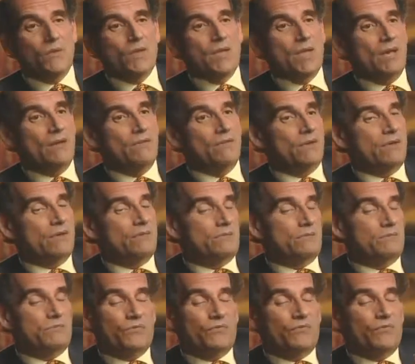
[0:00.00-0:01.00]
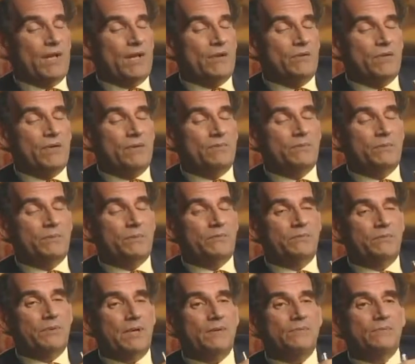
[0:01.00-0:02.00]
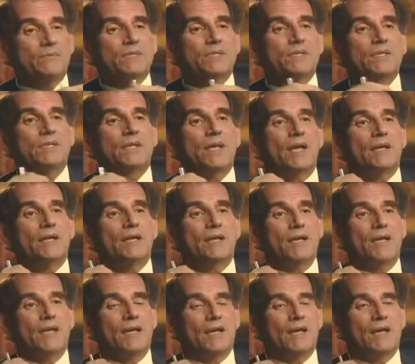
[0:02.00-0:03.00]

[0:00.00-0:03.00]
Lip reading: then we have a profound number of problems in that